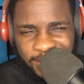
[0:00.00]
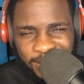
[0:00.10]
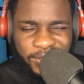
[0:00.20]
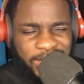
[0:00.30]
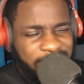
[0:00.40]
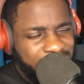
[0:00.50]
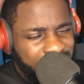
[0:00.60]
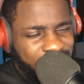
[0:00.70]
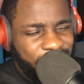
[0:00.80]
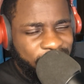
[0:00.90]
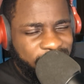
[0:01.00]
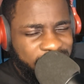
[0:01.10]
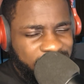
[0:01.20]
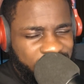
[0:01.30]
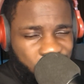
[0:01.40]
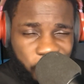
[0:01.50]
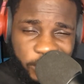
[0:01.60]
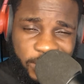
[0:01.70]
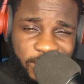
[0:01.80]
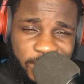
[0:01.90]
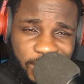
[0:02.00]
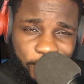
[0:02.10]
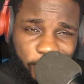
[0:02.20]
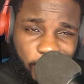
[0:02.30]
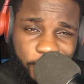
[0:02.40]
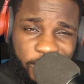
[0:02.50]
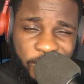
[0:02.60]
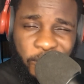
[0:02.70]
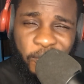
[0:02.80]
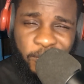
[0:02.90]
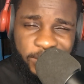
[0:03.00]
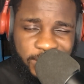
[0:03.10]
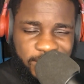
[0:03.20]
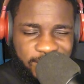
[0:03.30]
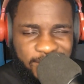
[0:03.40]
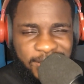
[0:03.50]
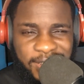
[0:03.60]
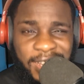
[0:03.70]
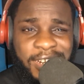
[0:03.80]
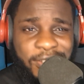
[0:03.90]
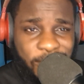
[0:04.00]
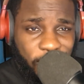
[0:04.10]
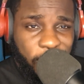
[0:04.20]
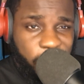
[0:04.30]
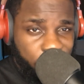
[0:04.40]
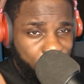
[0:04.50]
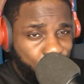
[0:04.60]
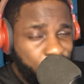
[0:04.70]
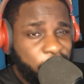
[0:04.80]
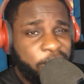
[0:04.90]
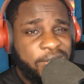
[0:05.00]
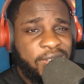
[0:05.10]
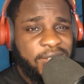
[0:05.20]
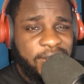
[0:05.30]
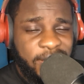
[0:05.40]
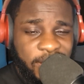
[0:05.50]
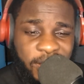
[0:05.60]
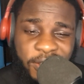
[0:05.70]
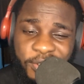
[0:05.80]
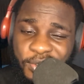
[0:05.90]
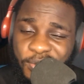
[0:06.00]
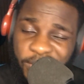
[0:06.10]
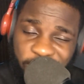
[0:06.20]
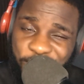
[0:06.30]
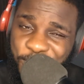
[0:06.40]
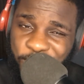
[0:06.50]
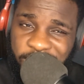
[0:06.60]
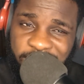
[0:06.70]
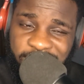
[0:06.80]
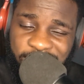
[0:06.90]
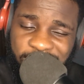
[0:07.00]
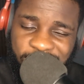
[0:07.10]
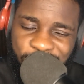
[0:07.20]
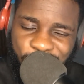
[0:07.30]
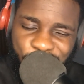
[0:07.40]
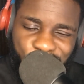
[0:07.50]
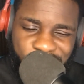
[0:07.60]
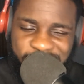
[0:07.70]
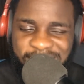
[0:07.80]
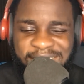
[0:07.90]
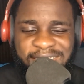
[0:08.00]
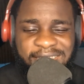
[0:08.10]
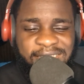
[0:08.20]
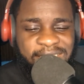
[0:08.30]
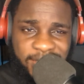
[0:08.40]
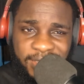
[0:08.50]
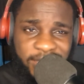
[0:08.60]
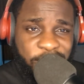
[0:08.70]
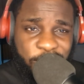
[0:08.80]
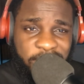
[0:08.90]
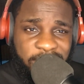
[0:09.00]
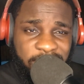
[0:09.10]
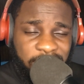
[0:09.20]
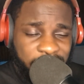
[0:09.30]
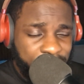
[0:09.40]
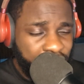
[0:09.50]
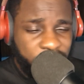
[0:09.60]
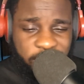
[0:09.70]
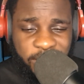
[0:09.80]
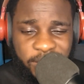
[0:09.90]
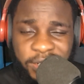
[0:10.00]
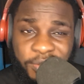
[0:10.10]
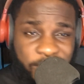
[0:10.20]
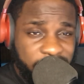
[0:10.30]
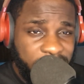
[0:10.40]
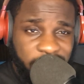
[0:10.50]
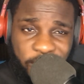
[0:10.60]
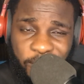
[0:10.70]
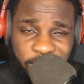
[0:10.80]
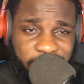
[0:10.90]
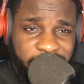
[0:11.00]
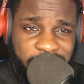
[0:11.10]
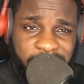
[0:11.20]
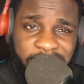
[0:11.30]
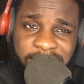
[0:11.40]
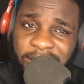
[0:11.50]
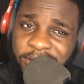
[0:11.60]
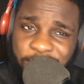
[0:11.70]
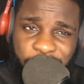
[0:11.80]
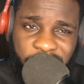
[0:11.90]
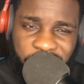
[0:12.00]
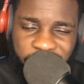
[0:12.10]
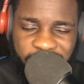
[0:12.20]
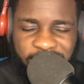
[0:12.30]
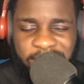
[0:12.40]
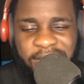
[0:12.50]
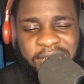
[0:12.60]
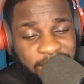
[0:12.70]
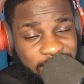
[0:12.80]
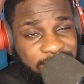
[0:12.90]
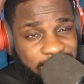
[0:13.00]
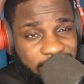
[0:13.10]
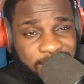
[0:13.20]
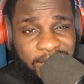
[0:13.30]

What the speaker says: suddenly now he's trending and popping on the scene, and it's all for the wrong reasons. So Eloswag was literally trending recently online, and that was because a sex